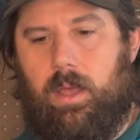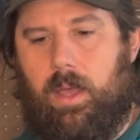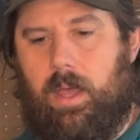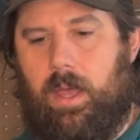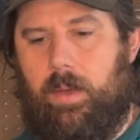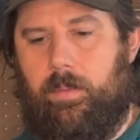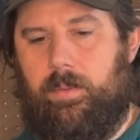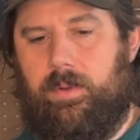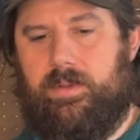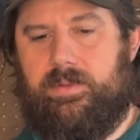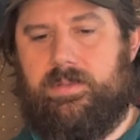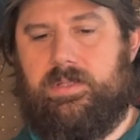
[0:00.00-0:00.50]

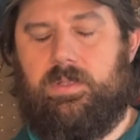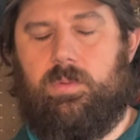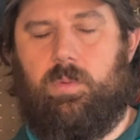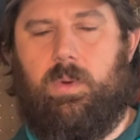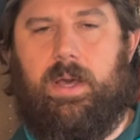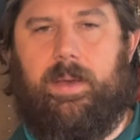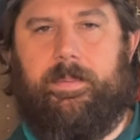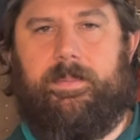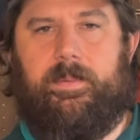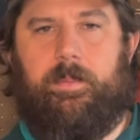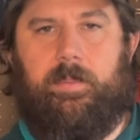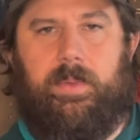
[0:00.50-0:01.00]
I would have
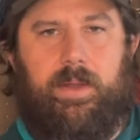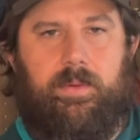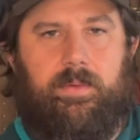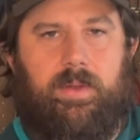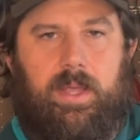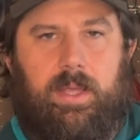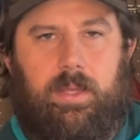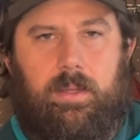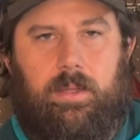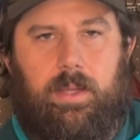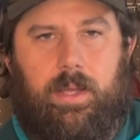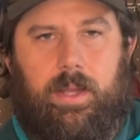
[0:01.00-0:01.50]
swapped my
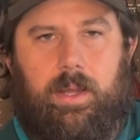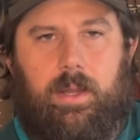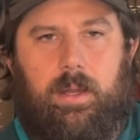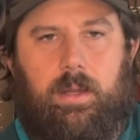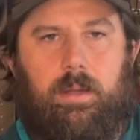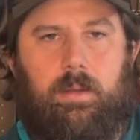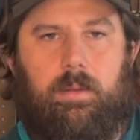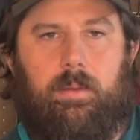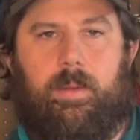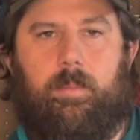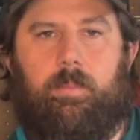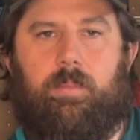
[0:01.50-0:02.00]
rain
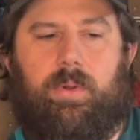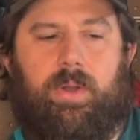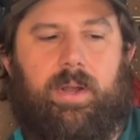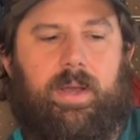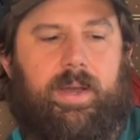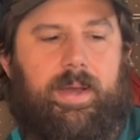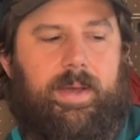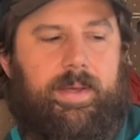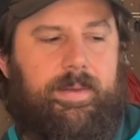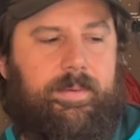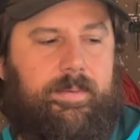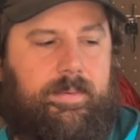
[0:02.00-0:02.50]
layer and
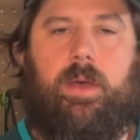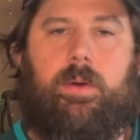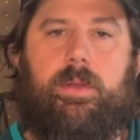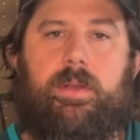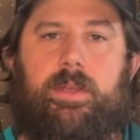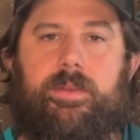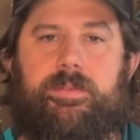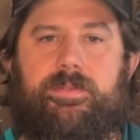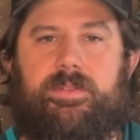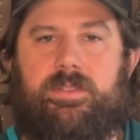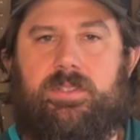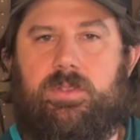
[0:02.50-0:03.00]
brought. I would
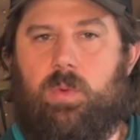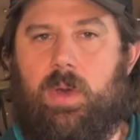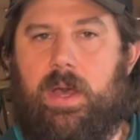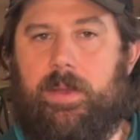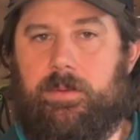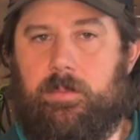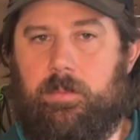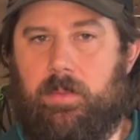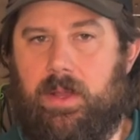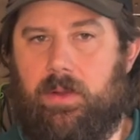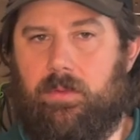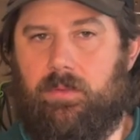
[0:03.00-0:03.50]
have
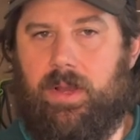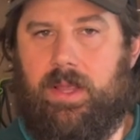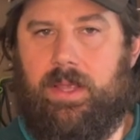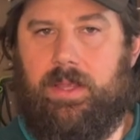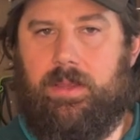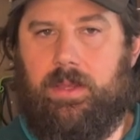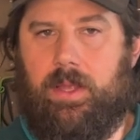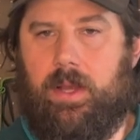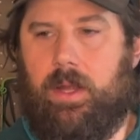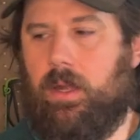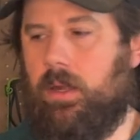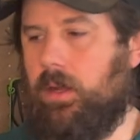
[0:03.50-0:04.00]
swapped my
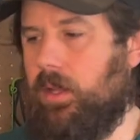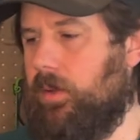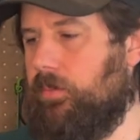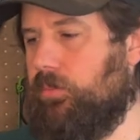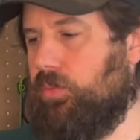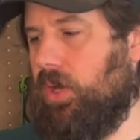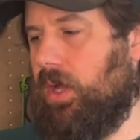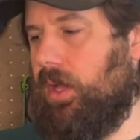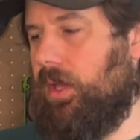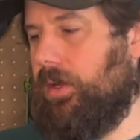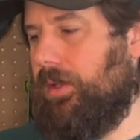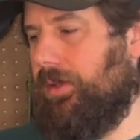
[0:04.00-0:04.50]
rain layer and
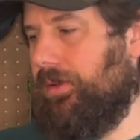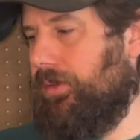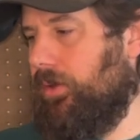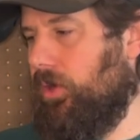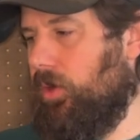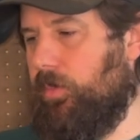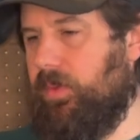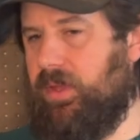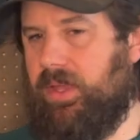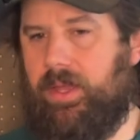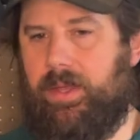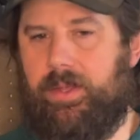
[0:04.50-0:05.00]
brought a
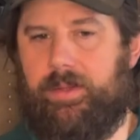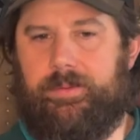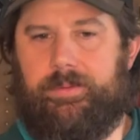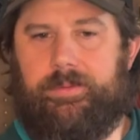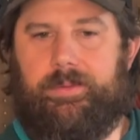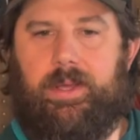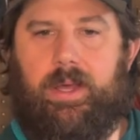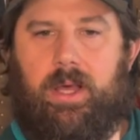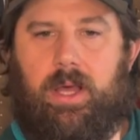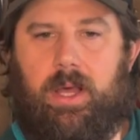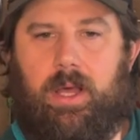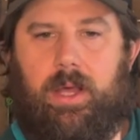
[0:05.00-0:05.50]
little bit
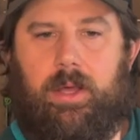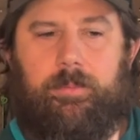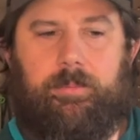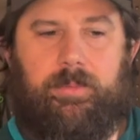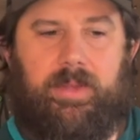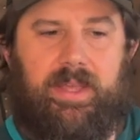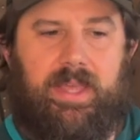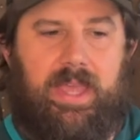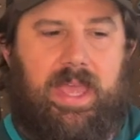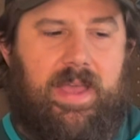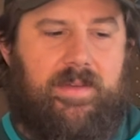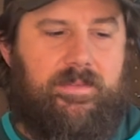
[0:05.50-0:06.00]

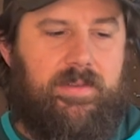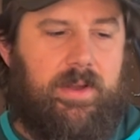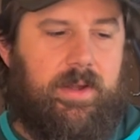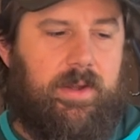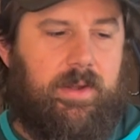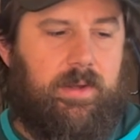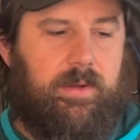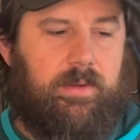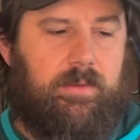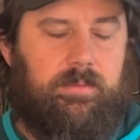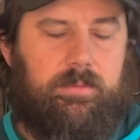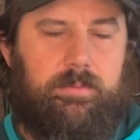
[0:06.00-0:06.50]
like
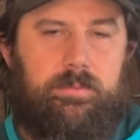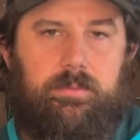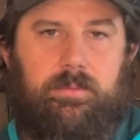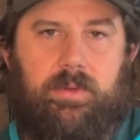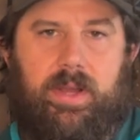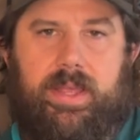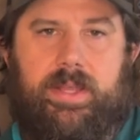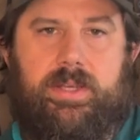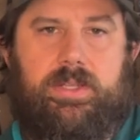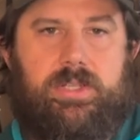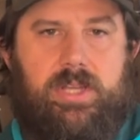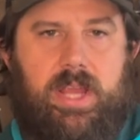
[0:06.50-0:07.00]
heavier
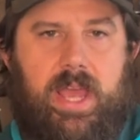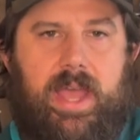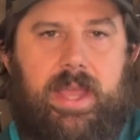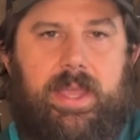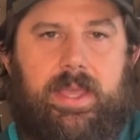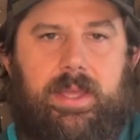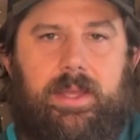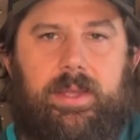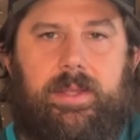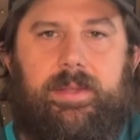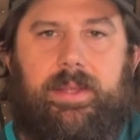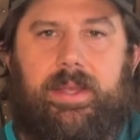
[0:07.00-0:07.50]
rain
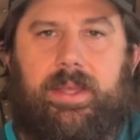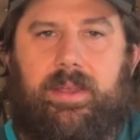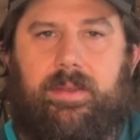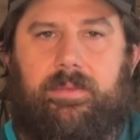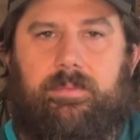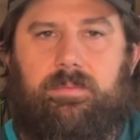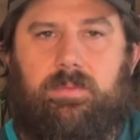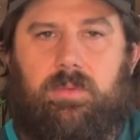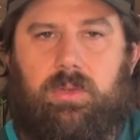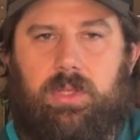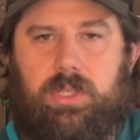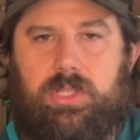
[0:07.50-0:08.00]
jacket, like a
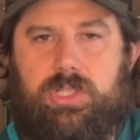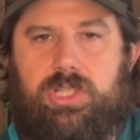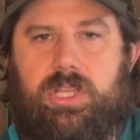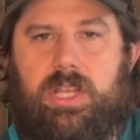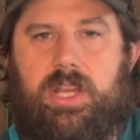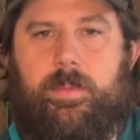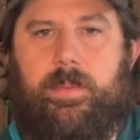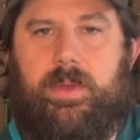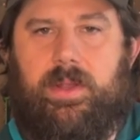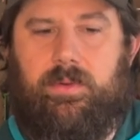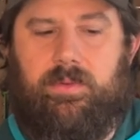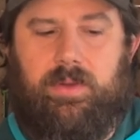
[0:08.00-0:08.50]

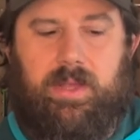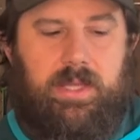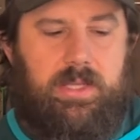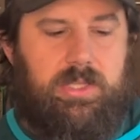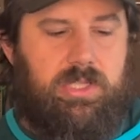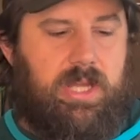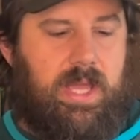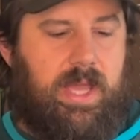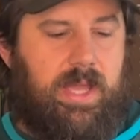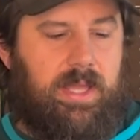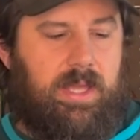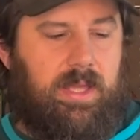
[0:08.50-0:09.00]
legitimate rain
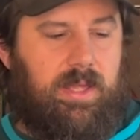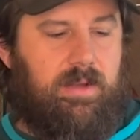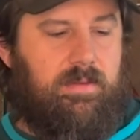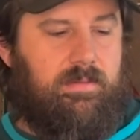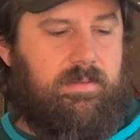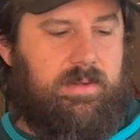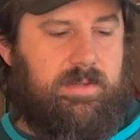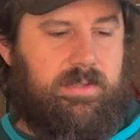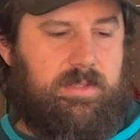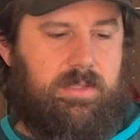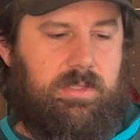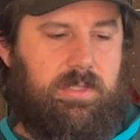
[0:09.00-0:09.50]
jacket,
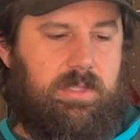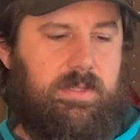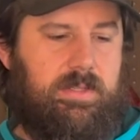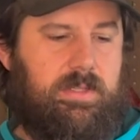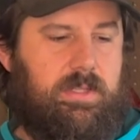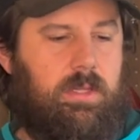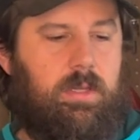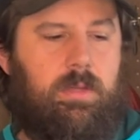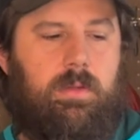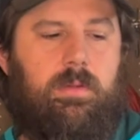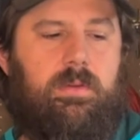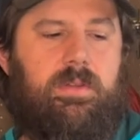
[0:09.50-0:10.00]
versus
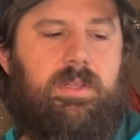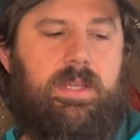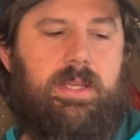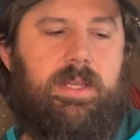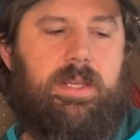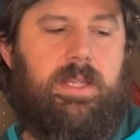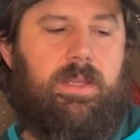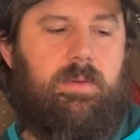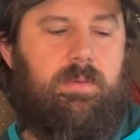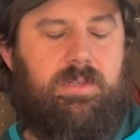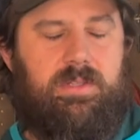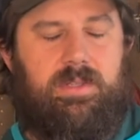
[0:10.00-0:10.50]
just the
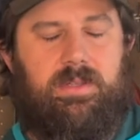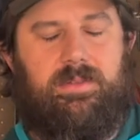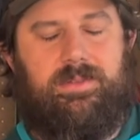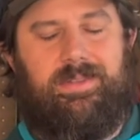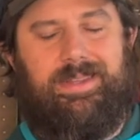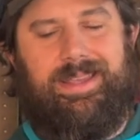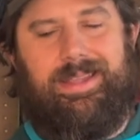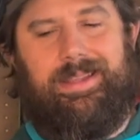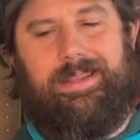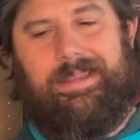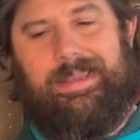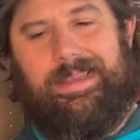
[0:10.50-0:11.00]
Houdini, which is
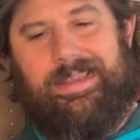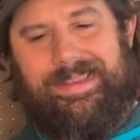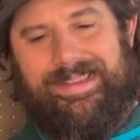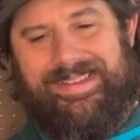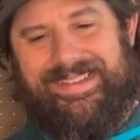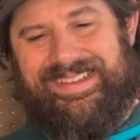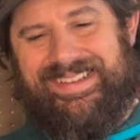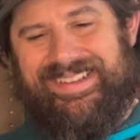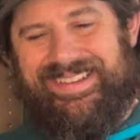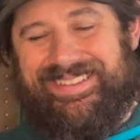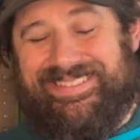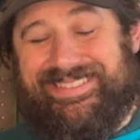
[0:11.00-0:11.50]
like
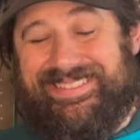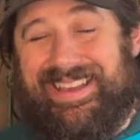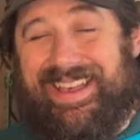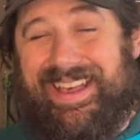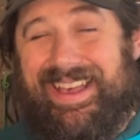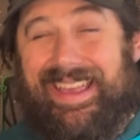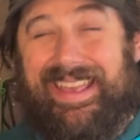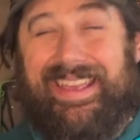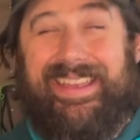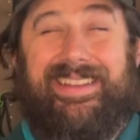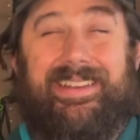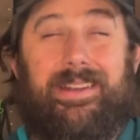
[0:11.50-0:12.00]

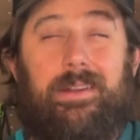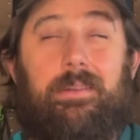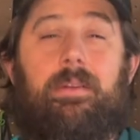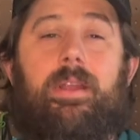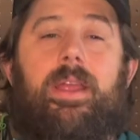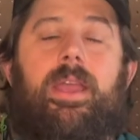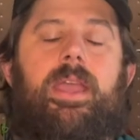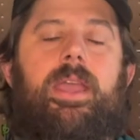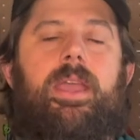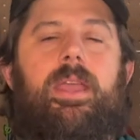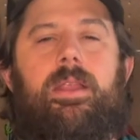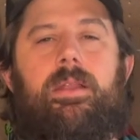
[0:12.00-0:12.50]
kind of
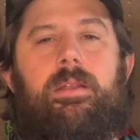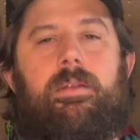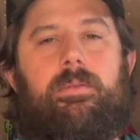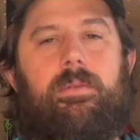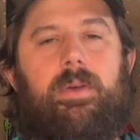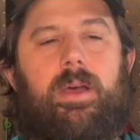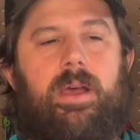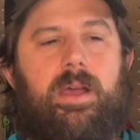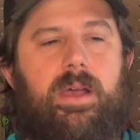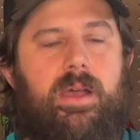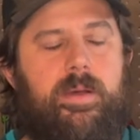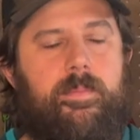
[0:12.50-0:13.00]
rain,
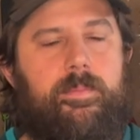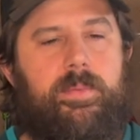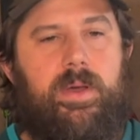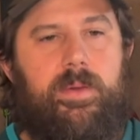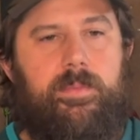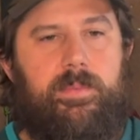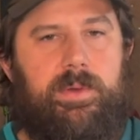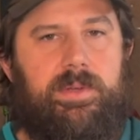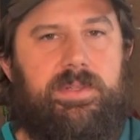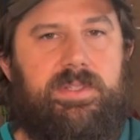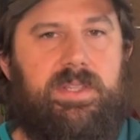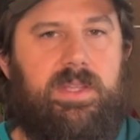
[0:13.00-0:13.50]

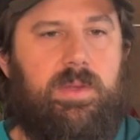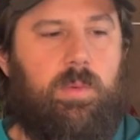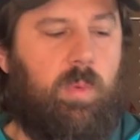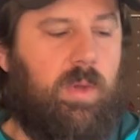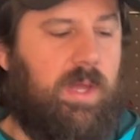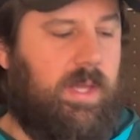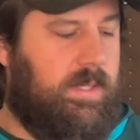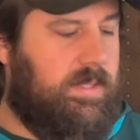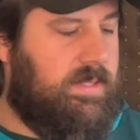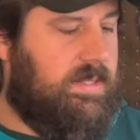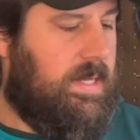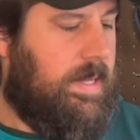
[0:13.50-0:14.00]
but mostly
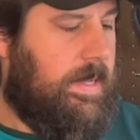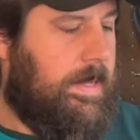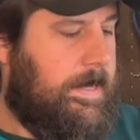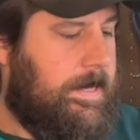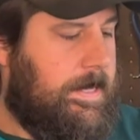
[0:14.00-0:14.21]
wind.